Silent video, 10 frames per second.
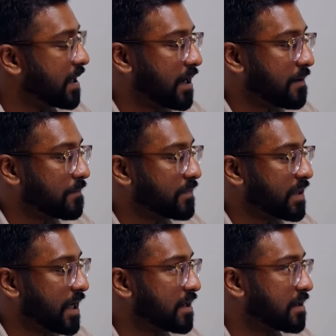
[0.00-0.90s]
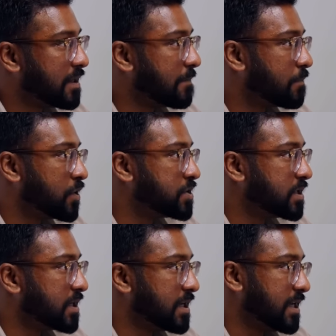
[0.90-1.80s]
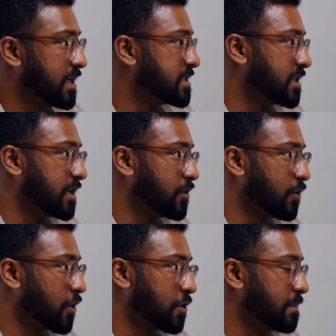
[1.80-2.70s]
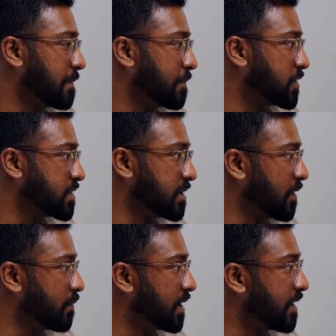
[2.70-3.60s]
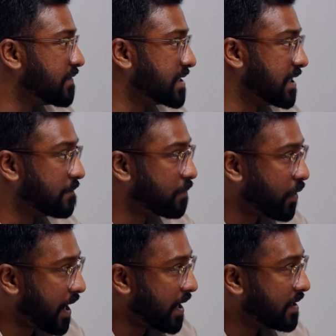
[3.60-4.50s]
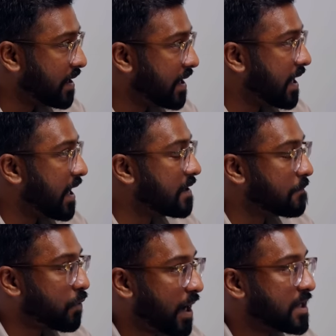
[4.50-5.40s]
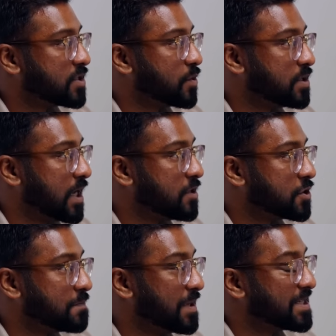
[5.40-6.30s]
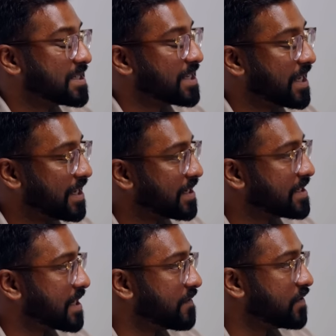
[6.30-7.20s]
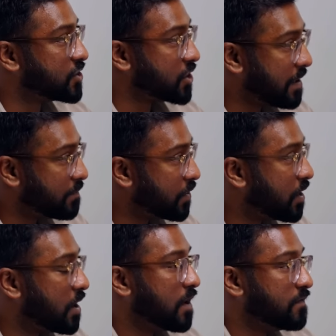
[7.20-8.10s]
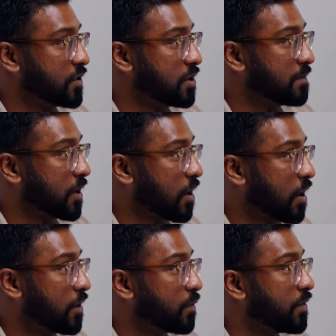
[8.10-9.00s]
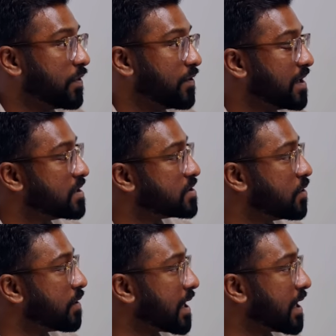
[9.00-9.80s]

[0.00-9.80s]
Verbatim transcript: um, that, that person can easily no longer be a person that we love. It's hidden pride. Wow. Hidden pride is so dangerous because it's hidden inside of the chamber of the human heart where there is no